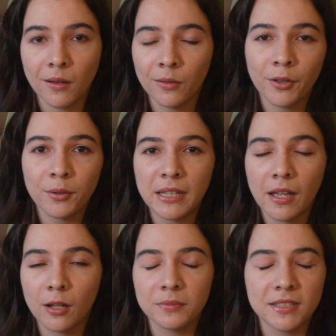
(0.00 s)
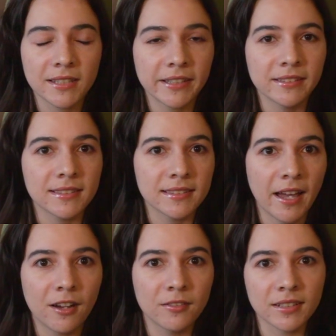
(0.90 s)
although he helped design
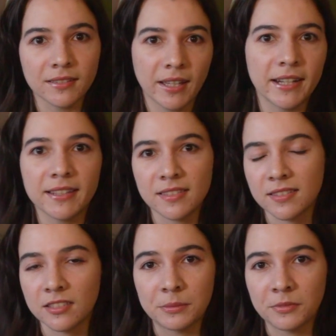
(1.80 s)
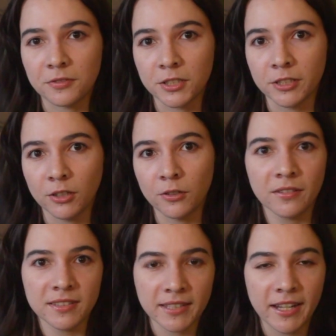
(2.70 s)
sound and lighting systems for
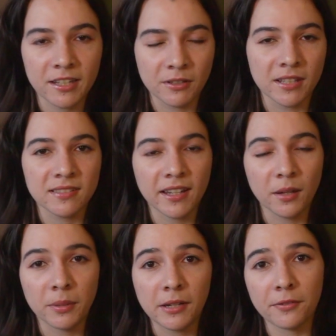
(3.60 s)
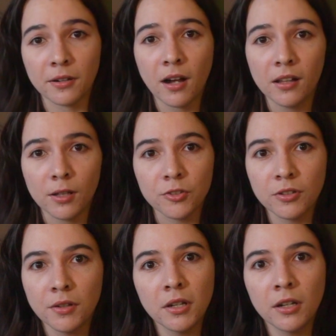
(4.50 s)
local skating rinks to help pay for college.
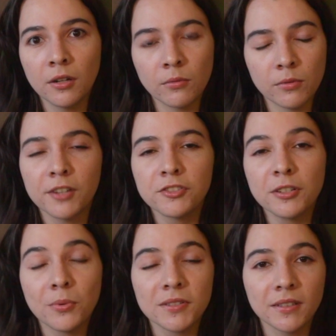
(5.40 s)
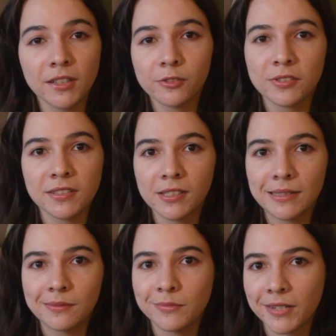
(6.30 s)
Roger wasn't interested
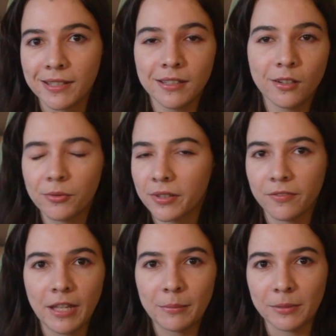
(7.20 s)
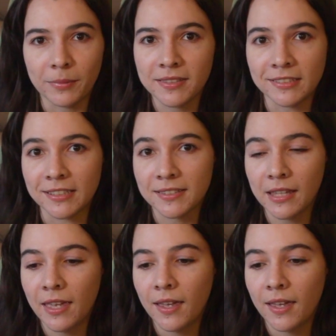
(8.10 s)
in taking over the family business,